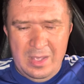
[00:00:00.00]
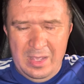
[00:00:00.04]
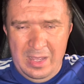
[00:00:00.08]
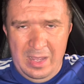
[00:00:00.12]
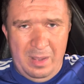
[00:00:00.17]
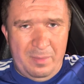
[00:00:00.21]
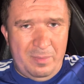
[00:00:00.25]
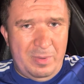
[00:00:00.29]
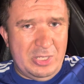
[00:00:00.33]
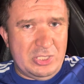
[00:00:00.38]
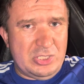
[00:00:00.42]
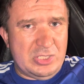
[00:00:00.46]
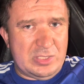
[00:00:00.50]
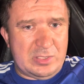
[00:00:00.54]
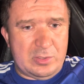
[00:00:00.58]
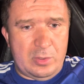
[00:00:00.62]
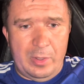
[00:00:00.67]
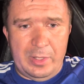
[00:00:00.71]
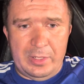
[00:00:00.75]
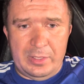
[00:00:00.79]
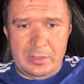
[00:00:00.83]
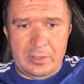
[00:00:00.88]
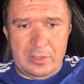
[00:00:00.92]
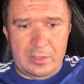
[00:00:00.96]
I might just go
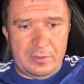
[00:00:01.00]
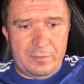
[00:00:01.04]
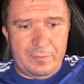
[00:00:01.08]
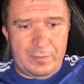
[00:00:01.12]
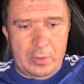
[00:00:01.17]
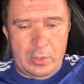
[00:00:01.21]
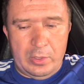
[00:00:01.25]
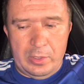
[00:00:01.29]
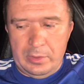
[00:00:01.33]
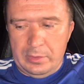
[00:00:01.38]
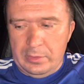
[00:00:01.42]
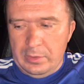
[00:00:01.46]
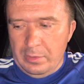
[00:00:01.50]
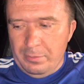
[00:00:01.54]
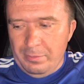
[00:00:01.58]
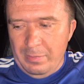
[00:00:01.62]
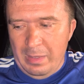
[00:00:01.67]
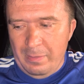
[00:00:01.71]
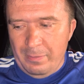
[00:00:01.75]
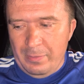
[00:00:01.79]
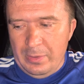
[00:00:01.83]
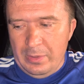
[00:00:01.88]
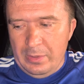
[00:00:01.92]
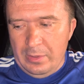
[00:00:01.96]
ahead and convert it, and
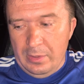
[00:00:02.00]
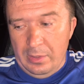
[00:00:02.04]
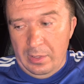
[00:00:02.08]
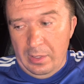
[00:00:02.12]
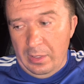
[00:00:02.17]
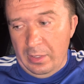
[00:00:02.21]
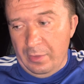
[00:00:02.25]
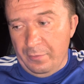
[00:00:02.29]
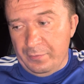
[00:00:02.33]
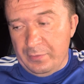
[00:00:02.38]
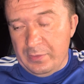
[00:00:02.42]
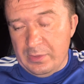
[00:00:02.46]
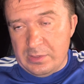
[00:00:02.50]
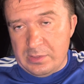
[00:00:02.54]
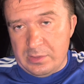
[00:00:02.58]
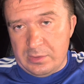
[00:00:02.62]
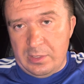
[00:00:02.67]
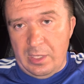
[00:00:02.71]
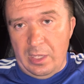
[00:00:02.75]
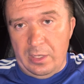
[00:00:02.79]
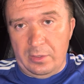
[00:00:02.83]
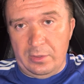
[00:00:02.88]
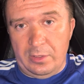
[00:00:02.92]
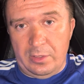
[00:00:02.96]
maybe if this
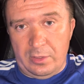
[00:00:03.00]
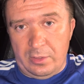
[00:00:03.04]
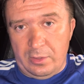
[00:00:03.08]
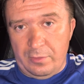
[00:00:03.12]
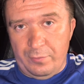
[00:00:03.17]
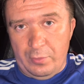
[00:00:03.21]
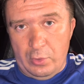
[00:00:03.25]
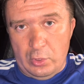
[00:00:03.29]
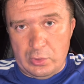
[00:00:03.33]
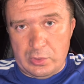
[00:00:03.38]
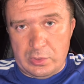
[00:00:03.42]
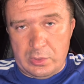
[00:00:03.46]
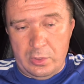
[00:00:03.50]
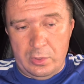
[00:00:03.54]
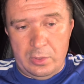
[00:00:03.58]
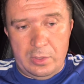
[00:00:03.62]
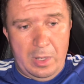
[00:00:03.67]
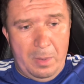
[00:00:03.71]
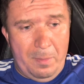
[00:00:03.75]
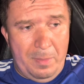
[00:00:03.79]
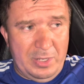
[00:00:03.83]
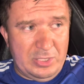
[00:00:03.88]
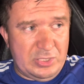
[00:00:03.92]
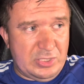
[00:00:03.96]
catalytic converter is good,
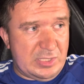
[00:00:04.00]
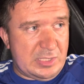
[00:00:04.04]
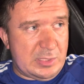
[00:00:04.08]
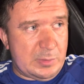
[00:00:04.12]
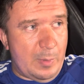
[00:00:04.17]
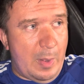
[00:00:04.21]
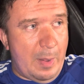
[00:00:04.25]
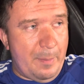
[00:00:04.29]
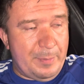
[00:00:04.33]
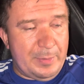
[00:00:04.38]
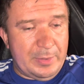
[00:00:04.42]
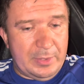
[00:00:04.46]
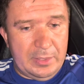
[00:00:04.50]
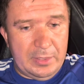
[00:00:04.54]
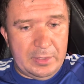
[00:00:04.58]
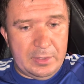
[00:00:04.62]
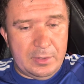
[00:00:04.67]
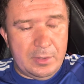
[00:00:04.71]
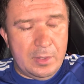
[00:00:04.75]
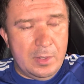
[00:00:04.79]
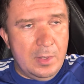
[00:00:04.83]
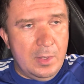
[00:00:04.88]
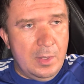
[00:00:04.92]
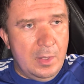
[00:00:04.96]
I might just swap it
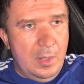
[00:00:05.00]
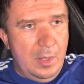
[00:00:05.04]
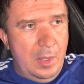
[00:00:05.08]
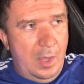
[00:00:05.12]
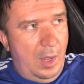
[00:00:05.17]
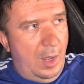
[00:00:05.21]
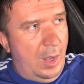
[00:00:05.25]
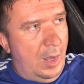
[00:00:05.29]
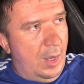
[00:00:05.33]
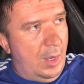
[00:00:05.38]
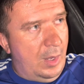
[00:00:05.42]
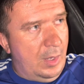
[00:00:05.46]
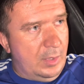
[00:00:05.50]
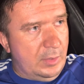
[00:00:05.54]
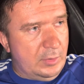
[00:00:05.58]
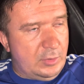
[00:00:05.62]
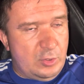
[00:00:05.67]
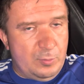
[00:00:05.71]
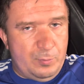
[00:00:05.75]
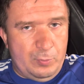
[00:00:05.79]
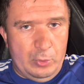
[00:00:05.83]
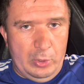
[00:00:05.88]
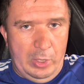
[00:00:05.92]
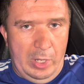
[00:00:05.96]
in
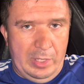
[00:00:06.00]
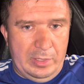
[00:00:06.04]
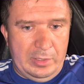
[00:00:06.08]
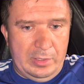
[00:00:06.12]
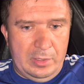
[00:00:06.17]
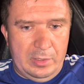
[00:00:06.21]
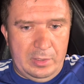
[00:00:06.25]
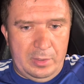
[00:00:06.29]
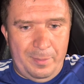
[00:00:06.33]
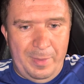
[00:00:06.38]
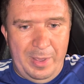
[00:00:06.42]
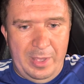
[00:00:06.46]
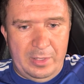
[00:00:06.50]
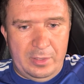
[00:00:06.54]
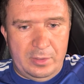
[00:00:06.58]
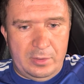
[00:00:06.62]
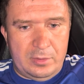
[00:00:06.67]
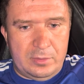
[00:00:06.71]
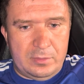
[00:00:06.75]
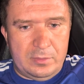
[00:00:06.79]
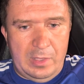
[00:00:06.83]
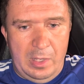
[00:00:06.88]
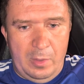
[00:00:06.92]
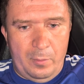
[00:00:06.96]
to put an
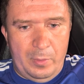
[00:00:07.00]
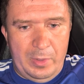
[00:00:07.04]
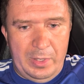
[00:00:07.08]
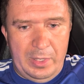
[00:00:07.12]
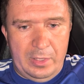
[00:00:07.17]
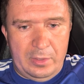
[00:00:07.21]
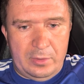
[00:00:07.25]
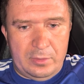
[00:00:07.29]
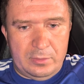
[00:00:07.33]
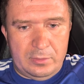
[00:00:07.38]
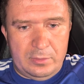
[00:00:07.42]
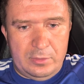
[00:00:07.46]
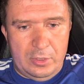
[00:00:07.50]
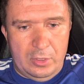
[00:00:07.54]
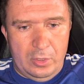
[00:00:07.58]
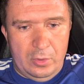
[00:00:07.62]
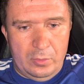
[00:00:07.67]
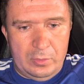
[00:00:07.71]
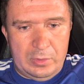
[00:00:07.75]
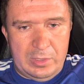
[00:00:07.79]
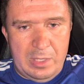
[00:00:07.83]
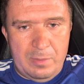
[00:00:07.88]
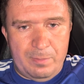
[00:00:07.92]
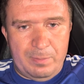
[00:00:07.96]
automatic. That way I could
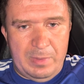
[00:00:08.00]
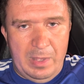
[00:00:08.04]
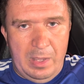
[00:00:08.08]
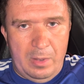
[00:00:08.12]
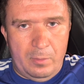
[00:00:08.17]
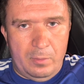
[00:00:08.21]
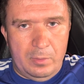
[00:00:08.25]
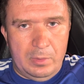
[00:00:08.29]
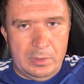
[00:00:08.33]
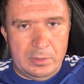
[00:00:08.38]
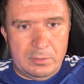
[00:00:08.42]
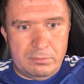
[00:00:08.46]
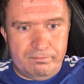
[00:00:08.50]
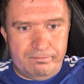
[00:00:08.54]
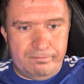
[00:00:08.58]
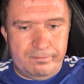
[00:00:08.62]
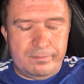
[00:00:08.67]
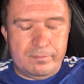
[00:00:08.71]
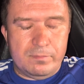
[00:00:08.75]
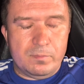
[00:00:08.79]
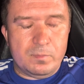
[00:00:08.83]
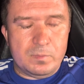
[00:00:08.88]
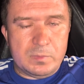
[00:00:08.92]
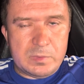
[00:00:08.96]
keep that one
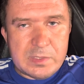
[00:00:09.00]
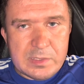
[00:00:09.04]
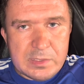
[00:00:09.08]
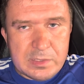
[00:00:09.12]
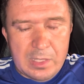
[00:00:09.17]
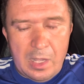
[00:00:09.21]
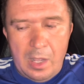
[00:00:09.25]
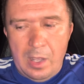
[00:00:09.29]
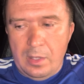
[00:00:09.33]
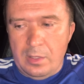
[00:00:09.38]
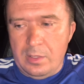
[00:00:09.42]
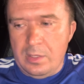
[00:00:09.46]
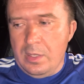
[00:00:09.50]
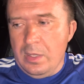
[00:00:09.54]
stock.